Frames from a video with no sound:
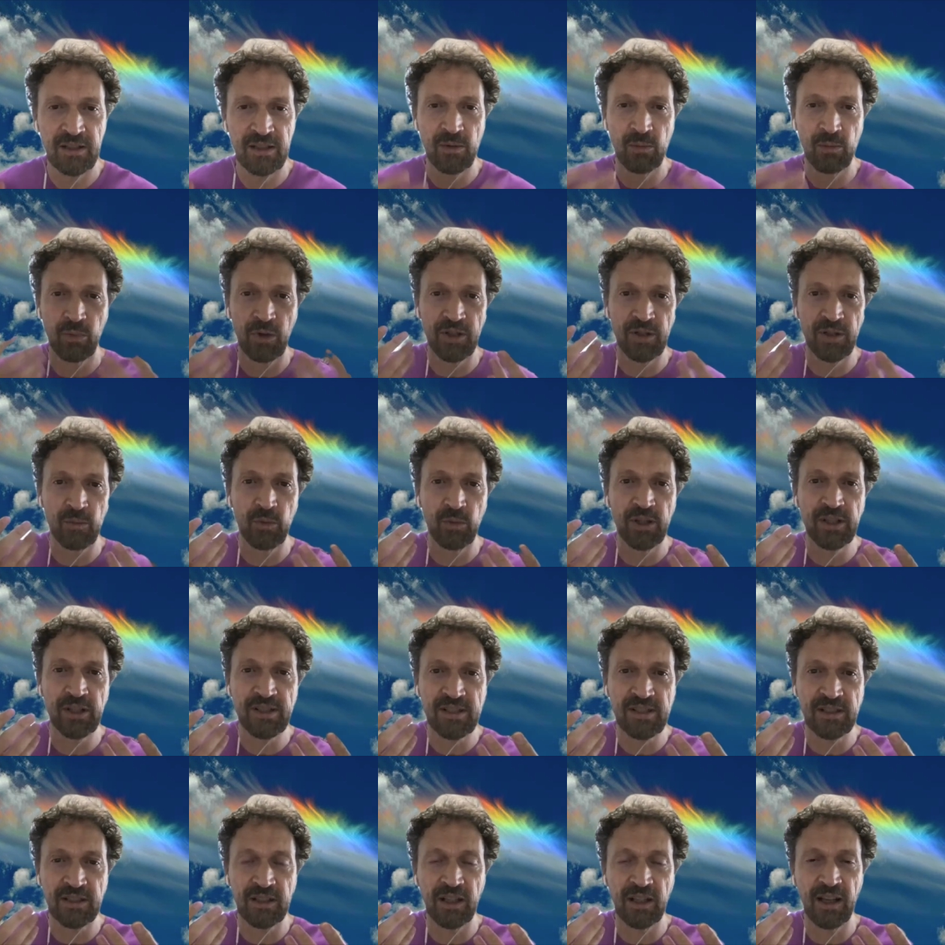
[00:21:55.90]
What is
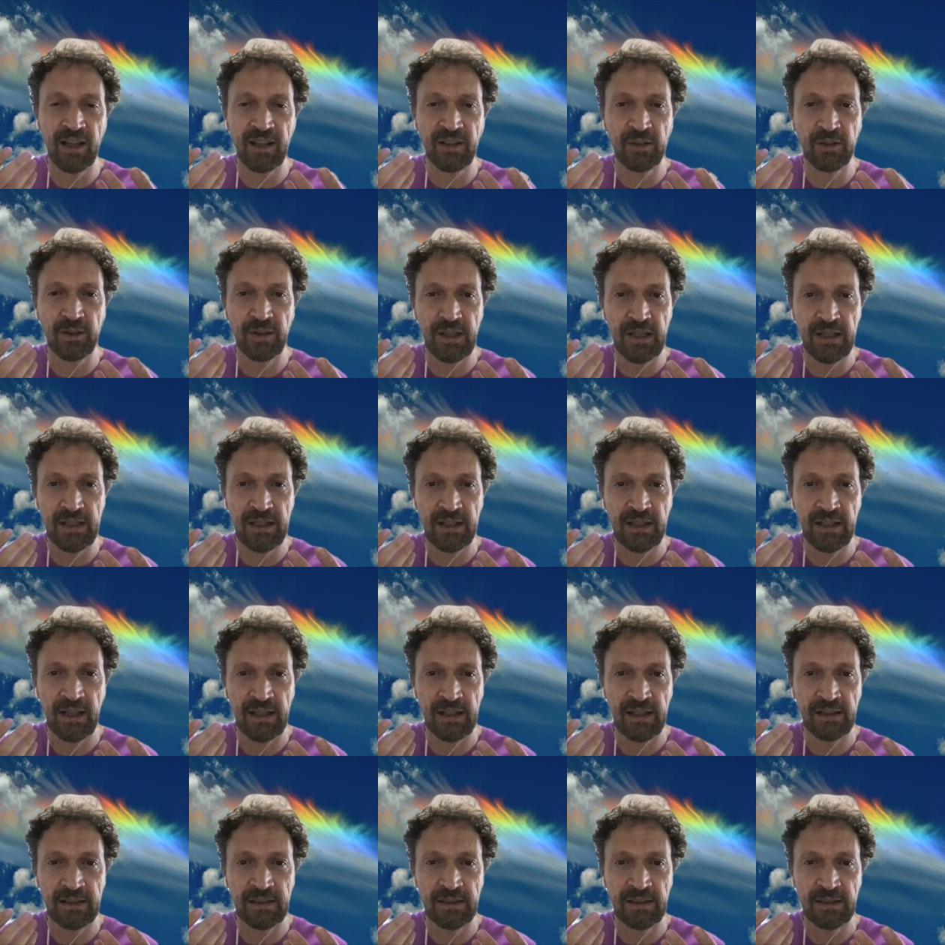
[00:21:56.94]
it like on the
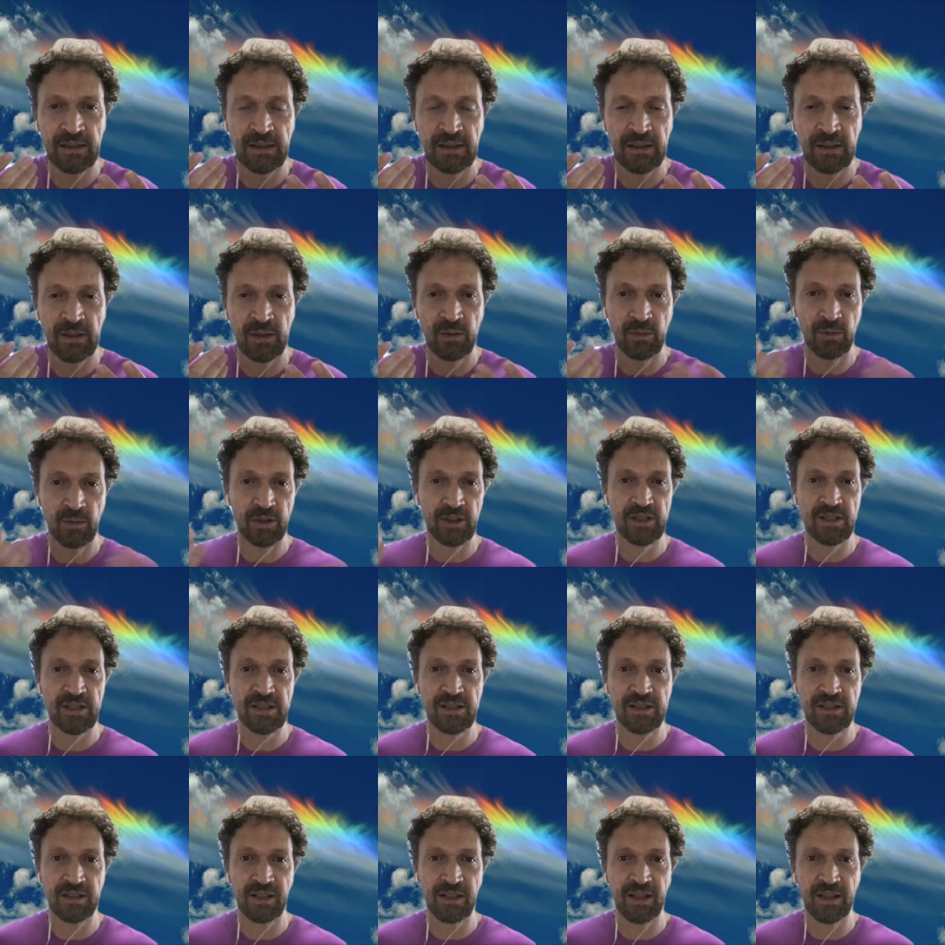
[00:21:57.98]
inhale? What is
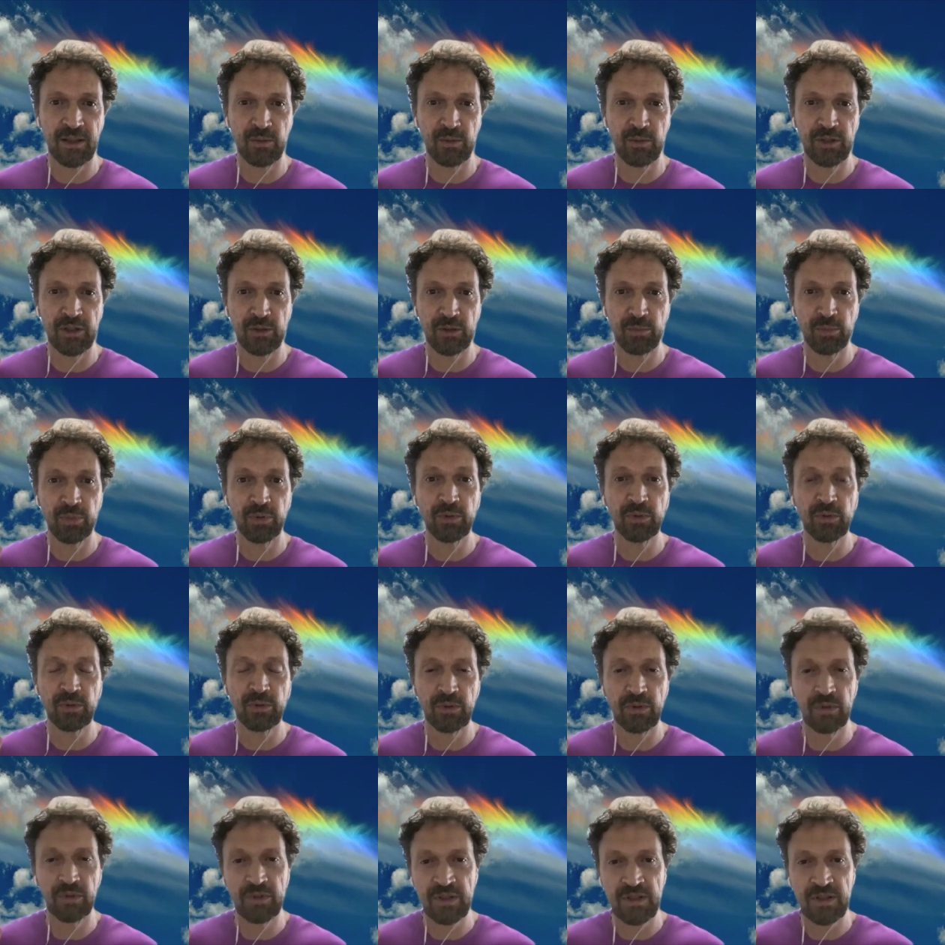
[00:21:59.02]
it like when you
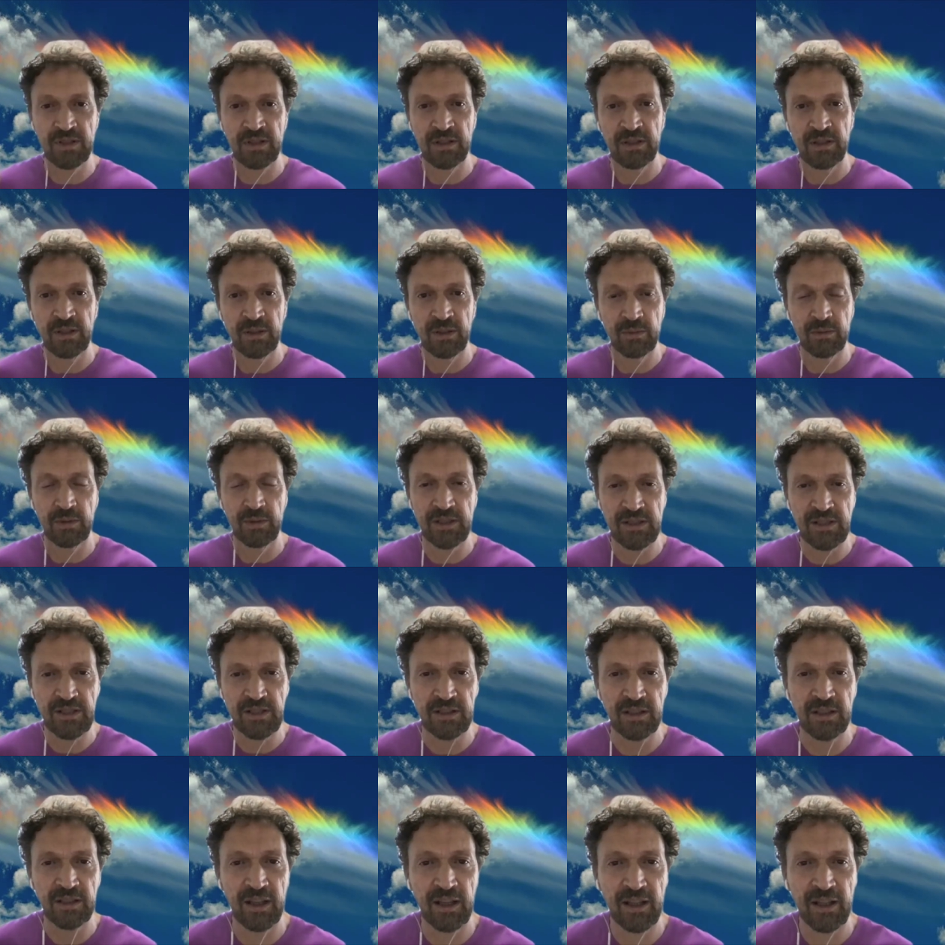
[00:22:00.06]
pause? What is
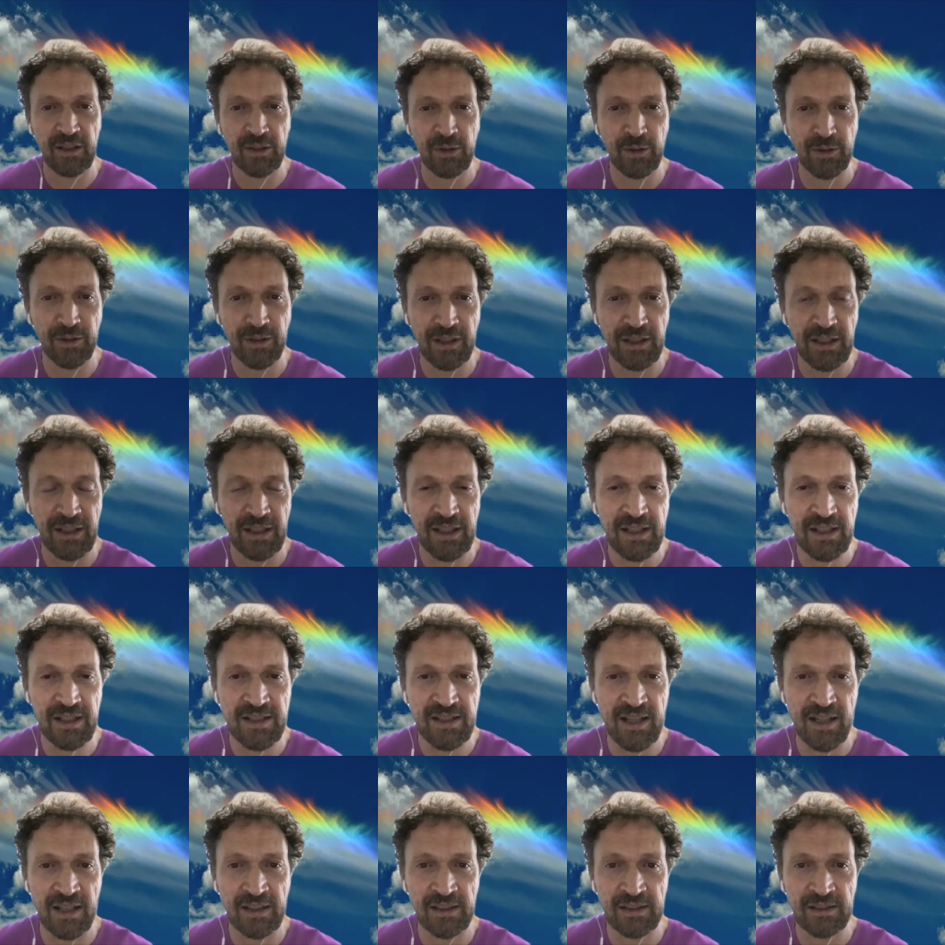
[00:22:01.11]
it like on the
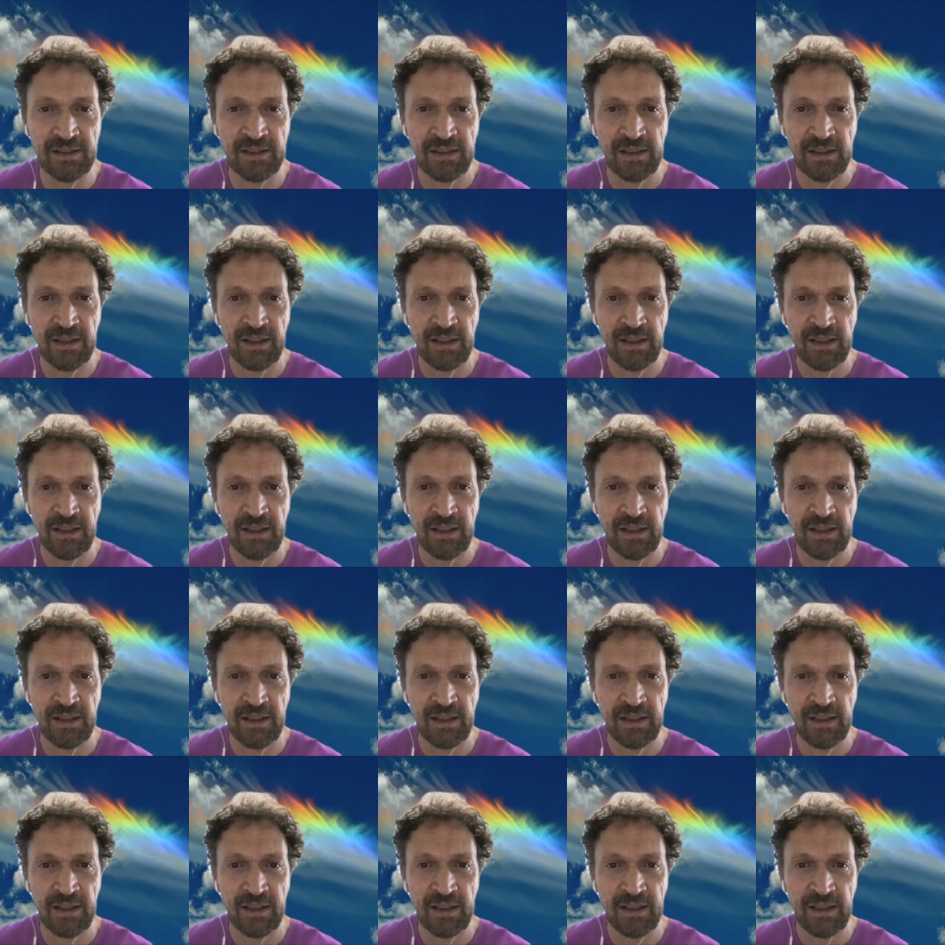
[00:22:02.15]
exhale?